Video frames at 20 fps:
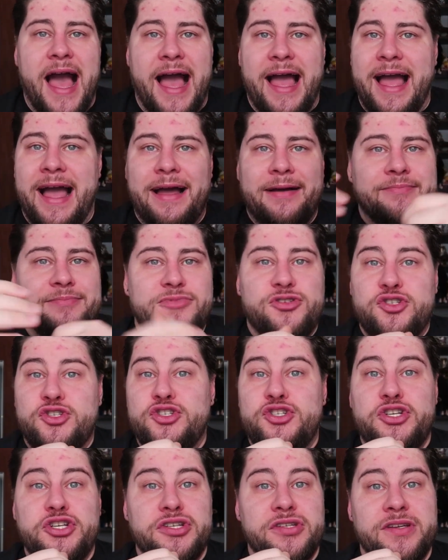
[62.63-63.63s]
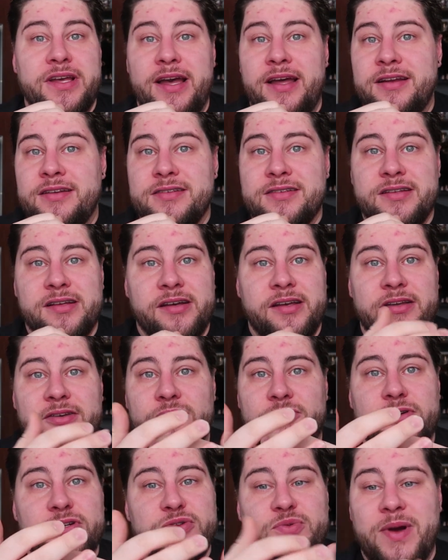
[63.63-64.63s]
I'm just kind of stuck
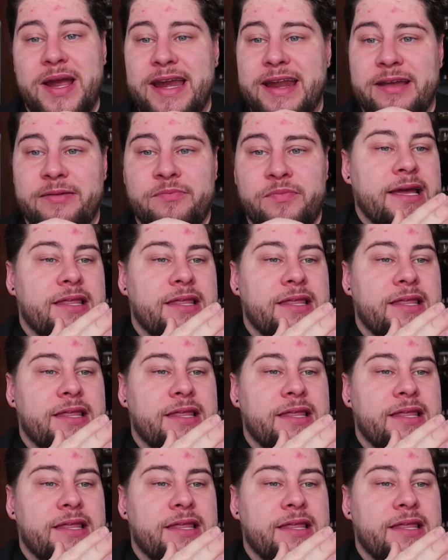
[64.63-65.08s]
indoors waiting.